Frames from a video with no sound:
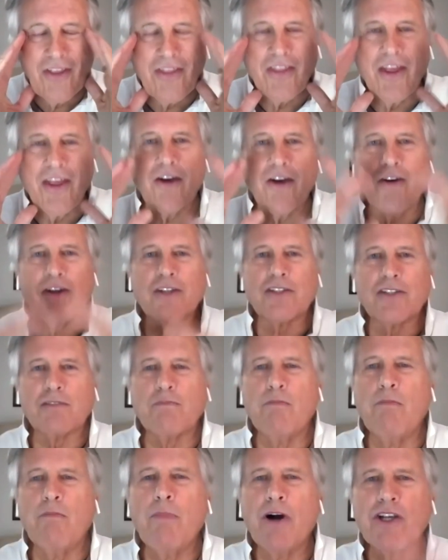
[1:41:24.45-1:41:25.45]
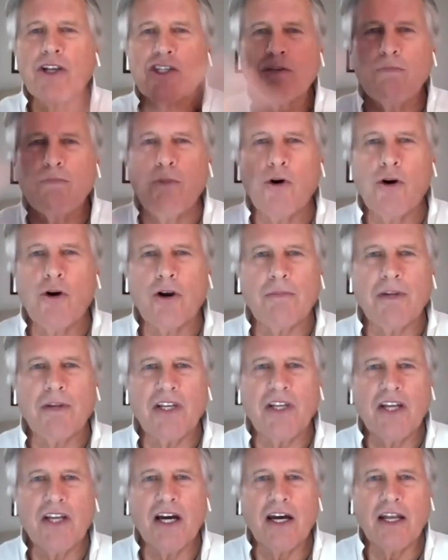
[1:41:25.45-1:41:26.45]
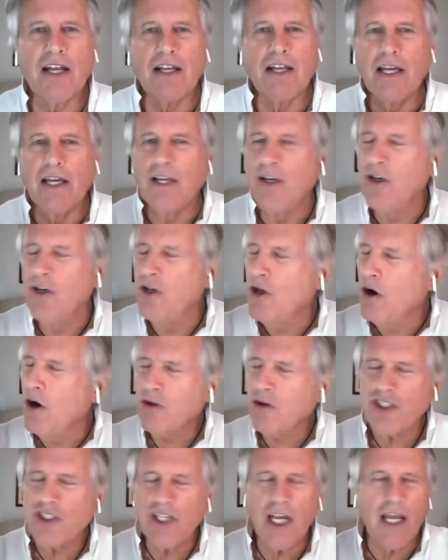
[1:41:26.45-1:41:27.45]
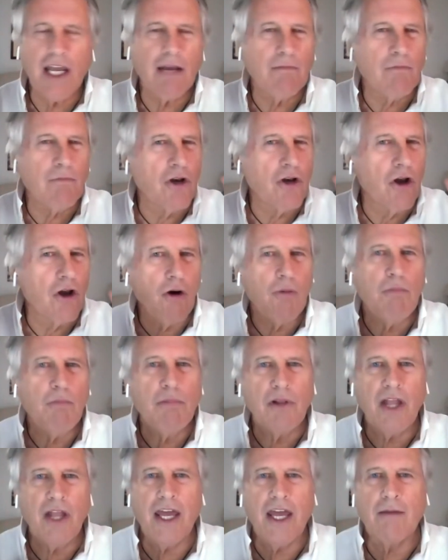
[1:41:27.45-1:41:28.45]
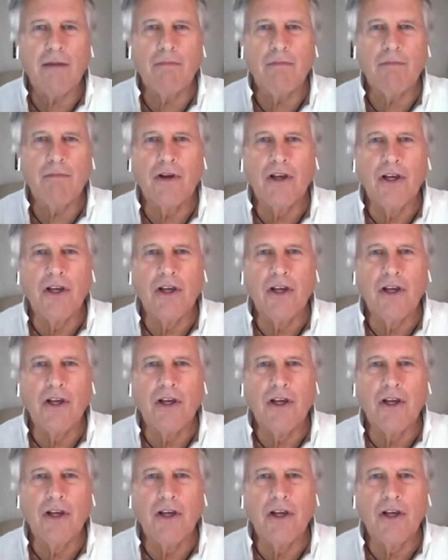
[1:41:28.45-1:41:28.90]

there is much more to be done. No shame, no blame.